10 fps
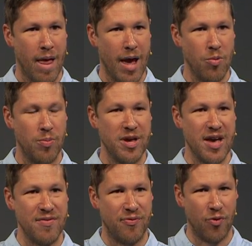I will be
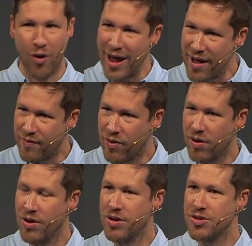a
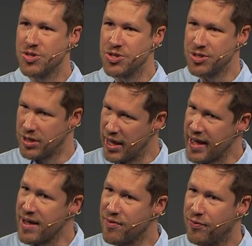forever
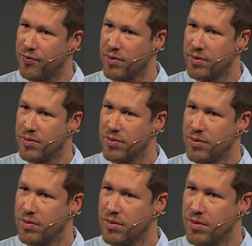slave
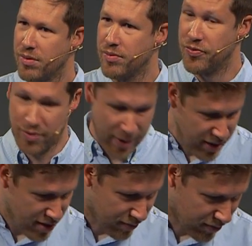to my
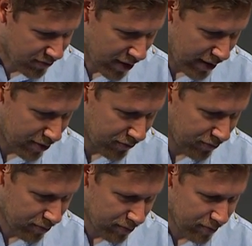evil desires.
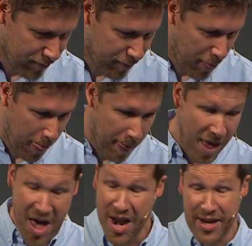
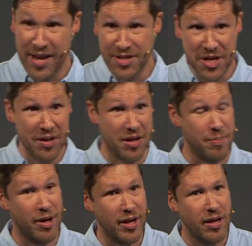And I can't tell
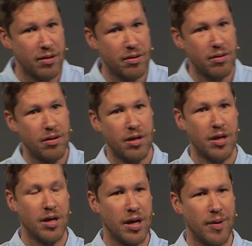anybody
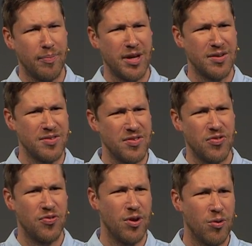uh, because it's
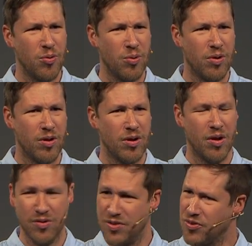so
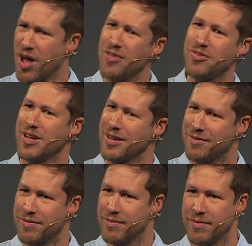disgusting
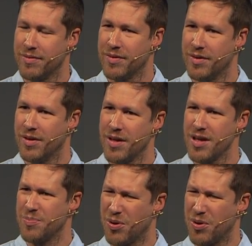and